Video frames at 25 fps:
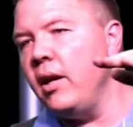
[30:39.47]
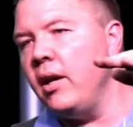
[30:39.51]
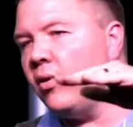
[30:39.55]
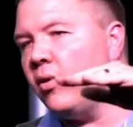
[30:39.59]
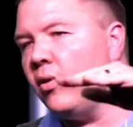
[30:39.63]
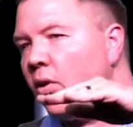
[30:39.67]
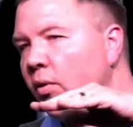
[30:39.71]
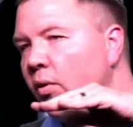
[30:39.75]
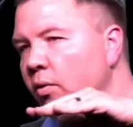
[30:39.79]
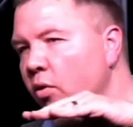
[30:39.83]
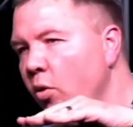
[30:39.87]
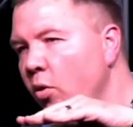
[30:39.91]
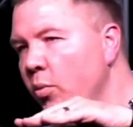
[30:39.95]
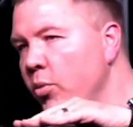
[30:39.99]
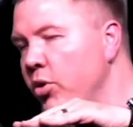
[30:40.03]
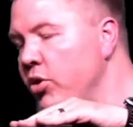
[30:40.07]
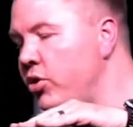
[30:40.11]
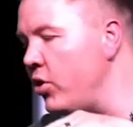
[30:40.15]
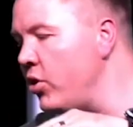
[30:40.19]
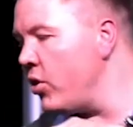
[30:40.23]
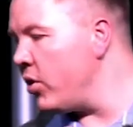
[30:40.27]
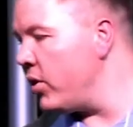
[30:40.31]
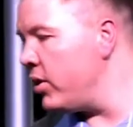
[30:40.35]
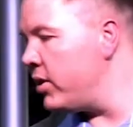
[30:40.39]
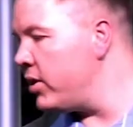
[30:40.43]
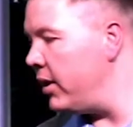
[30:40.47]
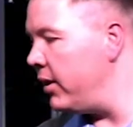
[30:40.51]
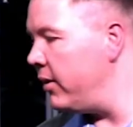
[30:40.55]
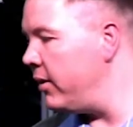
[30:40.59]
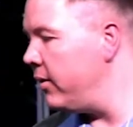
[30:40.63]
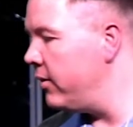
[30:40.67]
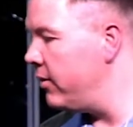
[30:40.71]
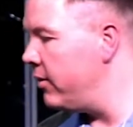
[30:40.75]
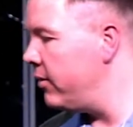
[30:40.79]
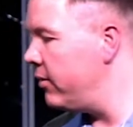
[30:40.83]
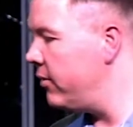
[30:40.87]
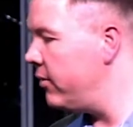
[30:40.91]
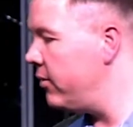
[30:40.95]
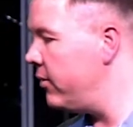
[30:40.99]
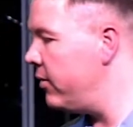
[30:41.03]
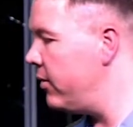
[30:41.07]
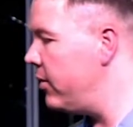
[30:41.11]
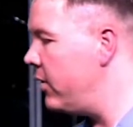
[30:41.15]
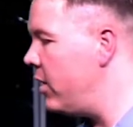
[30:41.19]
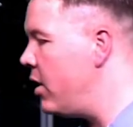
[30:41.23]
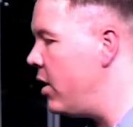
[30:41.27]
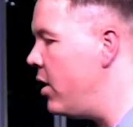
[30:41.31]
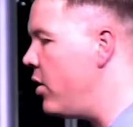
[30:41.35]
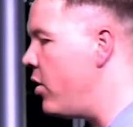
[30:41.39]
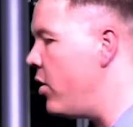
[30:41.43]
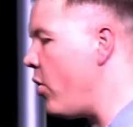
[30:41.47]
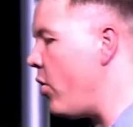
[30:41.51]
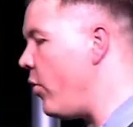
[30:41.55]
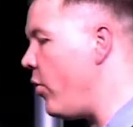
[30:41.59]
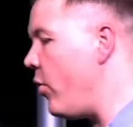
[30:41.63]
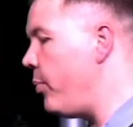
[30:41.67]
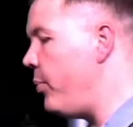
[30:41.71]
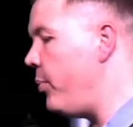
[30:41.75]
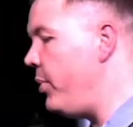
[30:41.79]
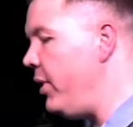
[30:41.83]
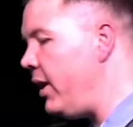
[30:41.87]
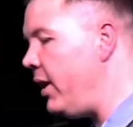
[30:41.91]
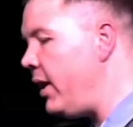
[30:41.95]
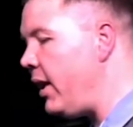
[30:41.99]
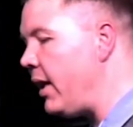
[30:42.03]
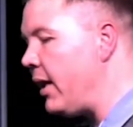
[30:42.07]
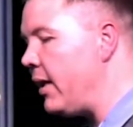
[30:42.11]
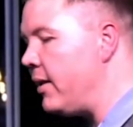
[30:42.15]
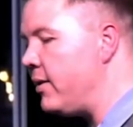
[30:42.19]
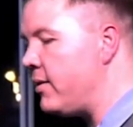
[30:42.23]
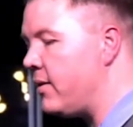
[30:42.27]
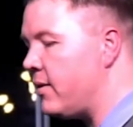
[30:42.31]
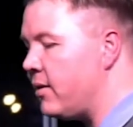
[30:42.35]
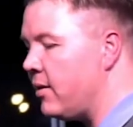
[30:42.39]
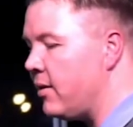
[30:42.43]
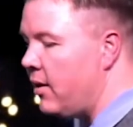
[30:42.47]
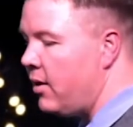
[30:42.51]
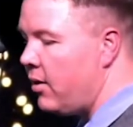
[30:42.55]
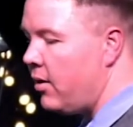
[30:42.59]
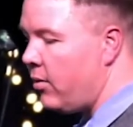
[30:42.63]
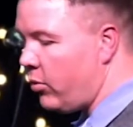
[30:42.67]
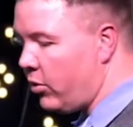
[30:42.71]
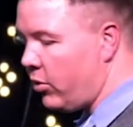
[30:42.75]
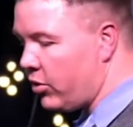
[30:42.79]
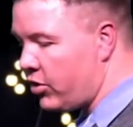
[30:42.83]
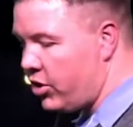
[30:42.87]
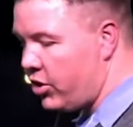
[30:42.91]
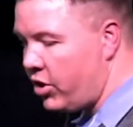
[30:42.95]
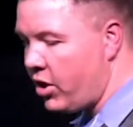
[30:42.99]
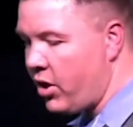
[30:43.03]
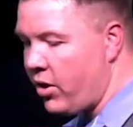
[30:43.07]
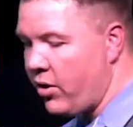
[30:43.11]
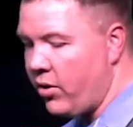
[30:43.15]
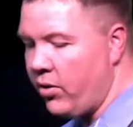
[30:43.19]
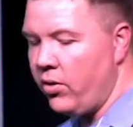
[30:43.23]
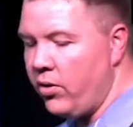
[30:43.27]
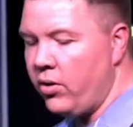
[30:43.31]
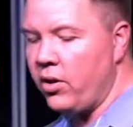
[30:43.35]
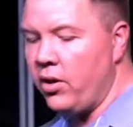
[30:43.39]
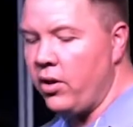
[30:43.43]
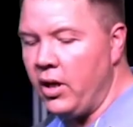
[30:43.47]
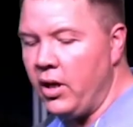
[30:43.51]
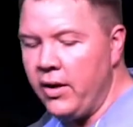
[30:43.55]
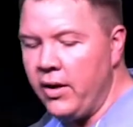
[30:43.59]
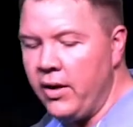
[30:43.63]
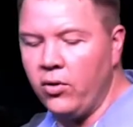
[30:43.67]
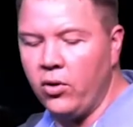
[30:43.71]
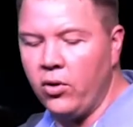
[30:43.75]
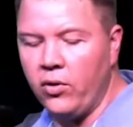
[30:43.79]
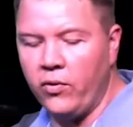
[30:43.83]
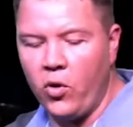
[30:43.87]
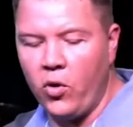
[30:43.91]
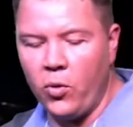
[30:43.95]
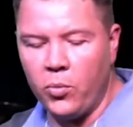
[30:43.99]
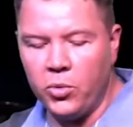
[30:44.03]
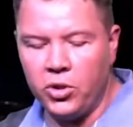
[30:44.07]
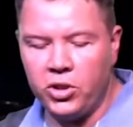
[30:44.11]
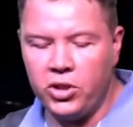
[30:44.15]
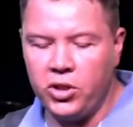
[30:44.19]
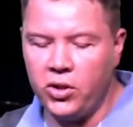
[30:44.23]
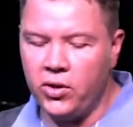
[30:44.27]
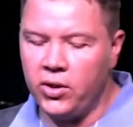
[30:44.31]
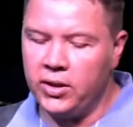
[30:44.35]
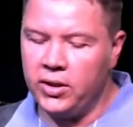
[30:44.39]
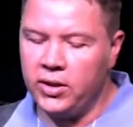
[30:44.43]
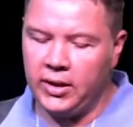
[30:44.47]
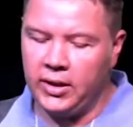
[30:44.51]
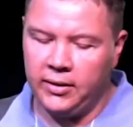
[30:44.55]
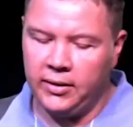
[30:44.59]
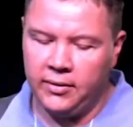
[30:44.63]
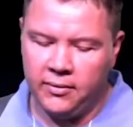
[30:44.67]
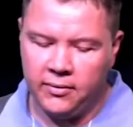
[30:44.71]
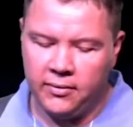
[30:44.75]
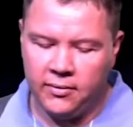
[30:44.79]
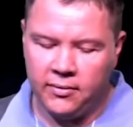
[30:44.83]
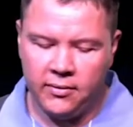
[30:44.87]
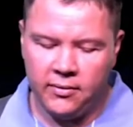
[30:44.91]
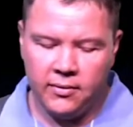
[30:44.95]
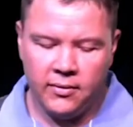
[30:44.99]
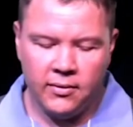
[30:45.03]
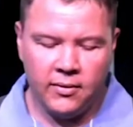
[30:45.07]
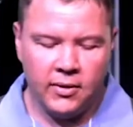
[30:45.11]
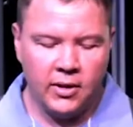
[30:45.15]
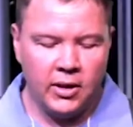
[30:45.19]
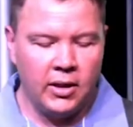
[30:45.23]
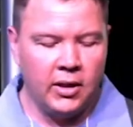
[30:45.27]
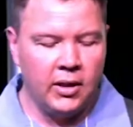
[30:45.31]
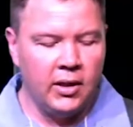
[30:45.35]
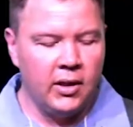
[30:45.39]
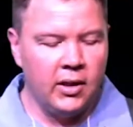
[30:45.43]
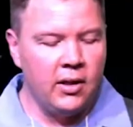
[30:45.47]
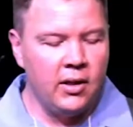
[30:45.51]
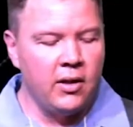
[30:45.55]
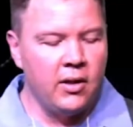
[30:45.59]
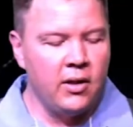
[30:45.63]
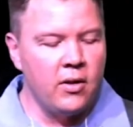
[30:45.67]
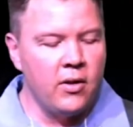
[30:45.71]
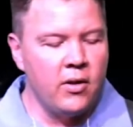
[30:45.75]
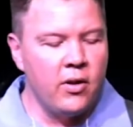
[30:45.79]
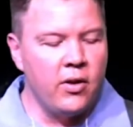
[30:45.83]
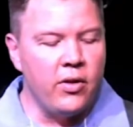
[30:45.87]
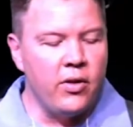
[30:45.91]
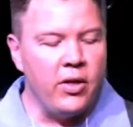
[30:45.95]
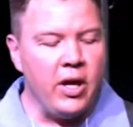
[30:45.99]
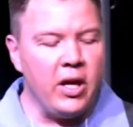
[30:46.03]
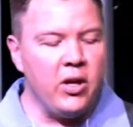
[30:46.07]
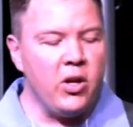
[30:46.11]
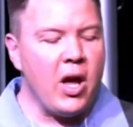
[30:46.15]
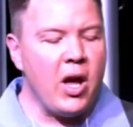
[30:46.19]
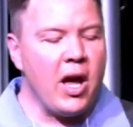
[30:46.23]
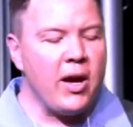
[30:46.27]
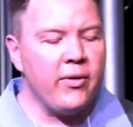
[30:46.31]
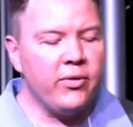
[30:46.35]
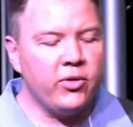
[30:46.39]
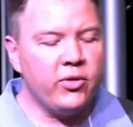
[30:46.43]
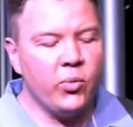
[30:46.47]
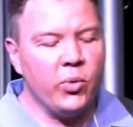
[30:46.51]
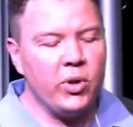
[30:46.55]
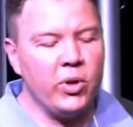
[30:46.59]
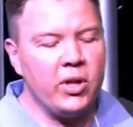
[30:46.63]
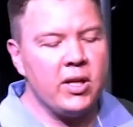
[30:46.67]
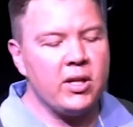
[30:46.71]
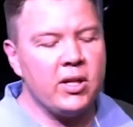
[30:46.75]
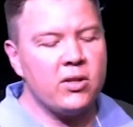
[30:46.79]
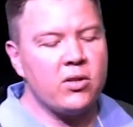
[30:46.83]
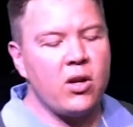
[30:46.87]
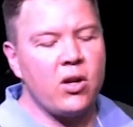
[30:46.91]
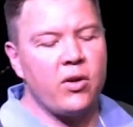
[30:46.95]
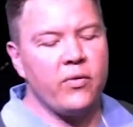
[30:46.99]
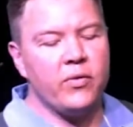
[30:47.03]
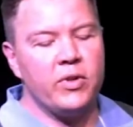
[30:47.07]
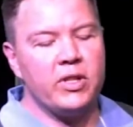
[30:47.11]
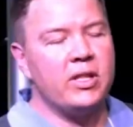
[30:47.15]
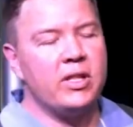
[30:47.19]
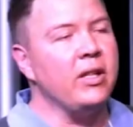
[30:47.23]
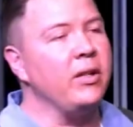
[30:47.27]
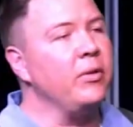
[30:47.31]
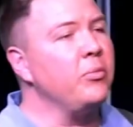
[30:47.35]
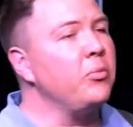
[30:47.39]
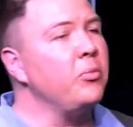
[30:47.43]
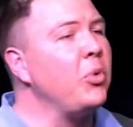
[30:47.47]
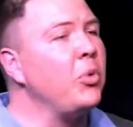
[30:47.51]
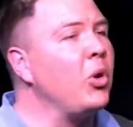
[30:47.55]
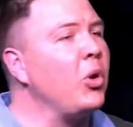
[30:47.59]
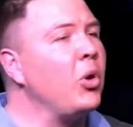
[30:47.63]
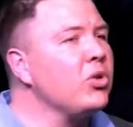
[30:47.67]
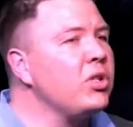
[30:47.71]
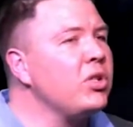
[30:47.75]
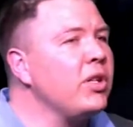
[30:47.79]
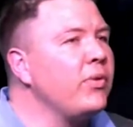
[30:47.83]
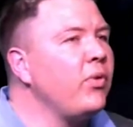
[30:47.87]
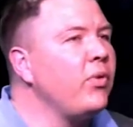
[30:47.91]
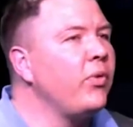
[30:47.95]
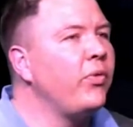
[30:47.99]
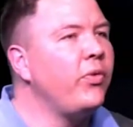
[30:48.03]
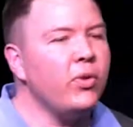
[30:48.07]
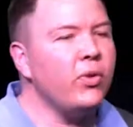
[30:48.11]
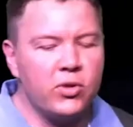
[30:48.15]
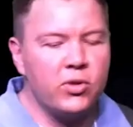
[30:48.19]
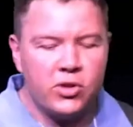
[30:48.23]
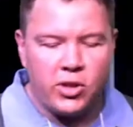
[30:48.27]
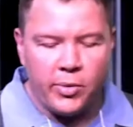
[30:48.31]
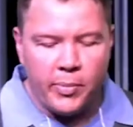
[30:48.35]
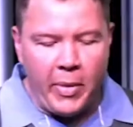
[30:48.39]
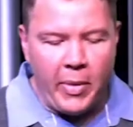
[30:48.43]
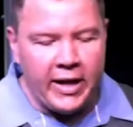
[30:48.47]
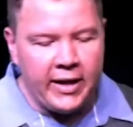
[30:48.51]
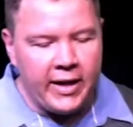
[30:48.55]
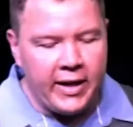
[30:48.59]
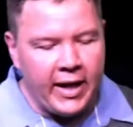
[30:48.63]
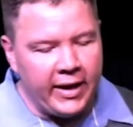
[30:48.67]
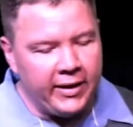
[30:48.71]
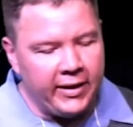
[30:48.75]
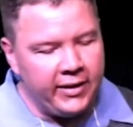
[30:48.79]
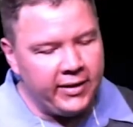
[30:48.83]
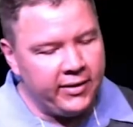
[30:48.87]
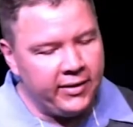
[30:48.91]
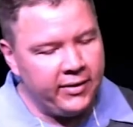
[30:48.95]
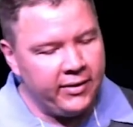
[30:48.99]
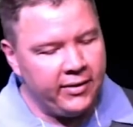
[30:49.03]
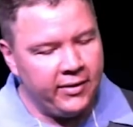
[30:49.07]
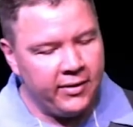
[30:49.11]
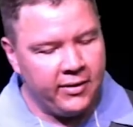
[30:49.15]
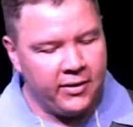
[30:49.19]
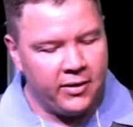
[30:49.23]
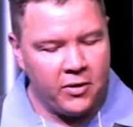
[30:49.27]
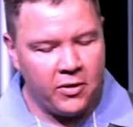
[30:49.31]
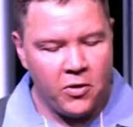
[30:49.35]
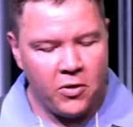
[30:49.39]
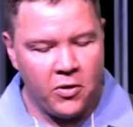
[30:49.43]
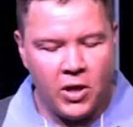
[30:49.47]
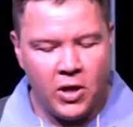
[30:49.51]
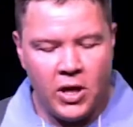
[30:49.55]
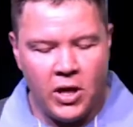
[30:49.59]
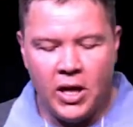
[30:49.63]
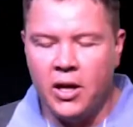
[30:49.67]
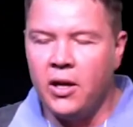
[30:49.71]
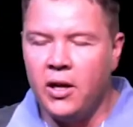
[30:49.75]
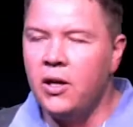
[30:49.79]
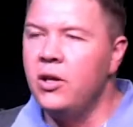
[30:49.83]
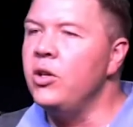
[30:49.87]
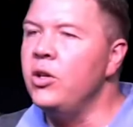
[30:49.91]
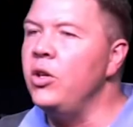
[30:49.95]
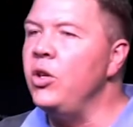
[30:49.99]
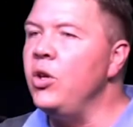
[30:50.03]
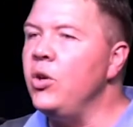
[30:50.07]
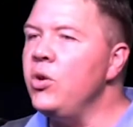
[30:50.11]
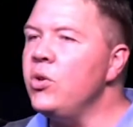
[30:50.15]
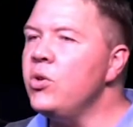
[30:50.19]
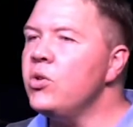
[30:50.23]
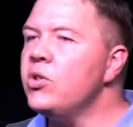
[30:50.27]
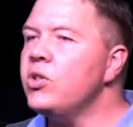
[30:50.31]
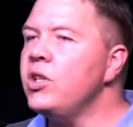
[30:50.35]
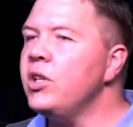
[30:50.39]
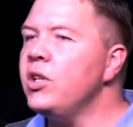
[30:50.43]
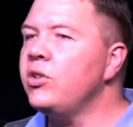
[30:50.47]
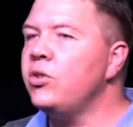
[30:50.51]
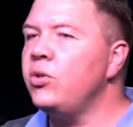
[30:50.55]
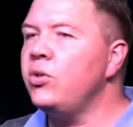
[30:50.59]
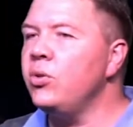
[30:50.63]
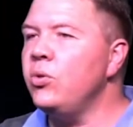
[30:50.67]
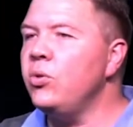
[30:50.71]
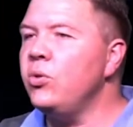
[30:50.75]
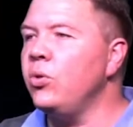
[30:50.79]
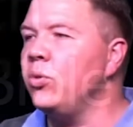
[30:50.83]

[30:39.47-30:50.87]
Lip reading: the level of your maturity. Your obedience will show the level of your maturity. Then you have to witness, obviously, because it fulfills the mandate. Use the